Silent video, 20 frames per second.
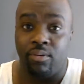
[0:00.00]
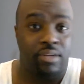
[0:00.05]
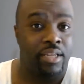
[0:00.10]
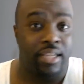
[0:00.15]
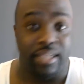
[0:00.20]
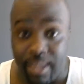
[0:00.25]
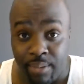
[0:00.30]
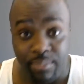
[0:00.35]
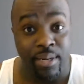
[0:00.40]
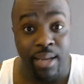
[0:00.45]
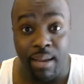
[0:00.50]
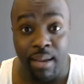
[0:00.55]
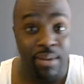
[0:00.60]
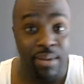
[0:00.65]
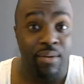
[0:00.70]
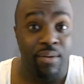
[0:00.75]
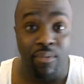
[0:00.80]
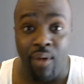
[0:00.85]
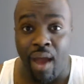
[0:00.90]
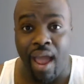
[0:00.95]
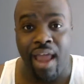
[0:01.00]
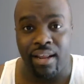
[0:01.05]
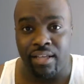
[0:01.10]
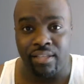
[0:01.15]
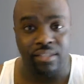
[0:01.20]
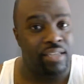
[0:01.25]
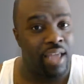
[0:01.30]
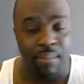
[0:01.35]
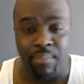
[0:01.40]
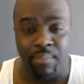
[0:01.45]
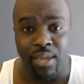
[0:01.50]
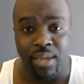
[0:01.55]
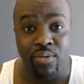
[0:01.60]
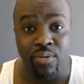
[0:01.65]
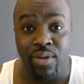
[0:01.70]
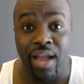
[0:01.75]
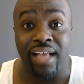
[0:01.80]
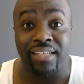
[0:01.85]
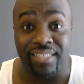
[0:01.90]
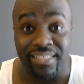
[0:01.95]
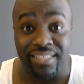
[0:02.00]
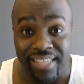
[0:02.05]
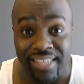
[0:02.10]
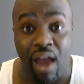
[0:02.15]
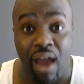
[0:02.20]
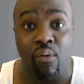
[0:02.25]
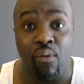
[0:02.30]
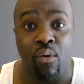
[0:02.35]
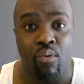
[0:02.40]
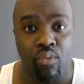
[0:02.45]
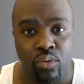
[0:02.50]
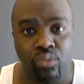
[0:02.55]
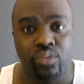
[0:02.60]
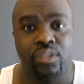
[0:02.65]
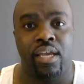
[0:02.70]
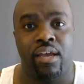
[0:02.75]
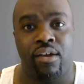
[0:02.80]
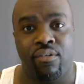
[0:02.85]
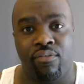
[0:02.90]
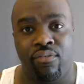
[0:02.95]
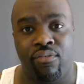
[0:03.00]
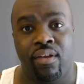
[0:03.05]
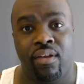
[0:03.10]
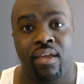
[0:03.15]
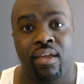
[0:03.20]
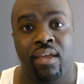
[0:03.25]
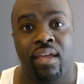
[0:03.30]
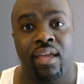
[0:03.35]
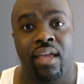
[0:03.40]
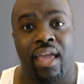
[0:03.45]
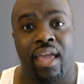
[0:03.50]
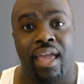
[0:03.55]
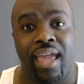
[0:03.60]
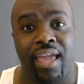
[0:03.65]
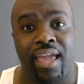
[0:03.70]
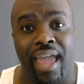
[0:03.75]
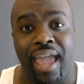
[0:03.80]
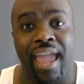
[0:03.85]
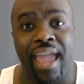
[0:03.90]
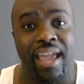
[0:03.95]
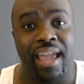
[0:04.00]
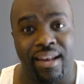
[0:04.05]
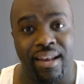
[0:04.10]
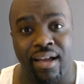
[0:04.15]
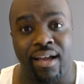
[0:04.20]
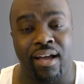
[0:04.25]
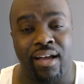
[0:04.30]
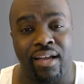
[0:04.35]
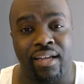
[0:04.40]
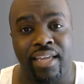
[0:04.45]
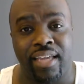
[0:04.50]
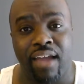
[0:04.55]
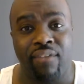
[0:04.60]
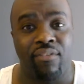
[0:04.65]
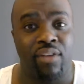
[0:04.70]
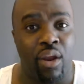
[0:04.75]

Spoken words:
WWE writers. I mean, you got Cesaro, Rusev, and Kevin